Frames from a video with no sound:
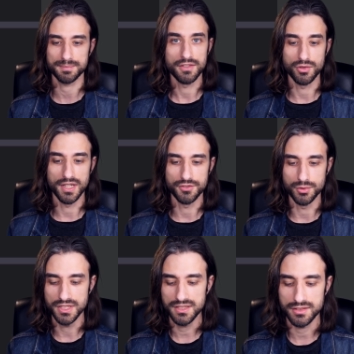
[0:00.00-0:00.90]
So let's
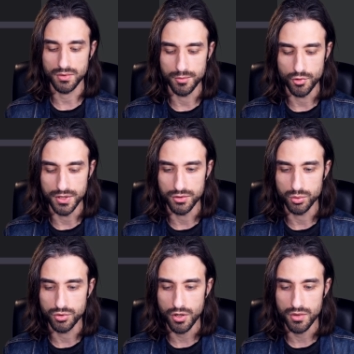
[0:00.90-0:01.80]
do this. So I'm going to
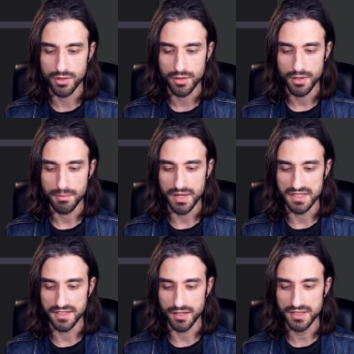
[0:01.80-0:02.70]
call my
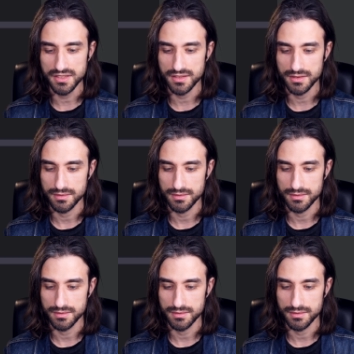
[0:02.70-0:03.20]
service.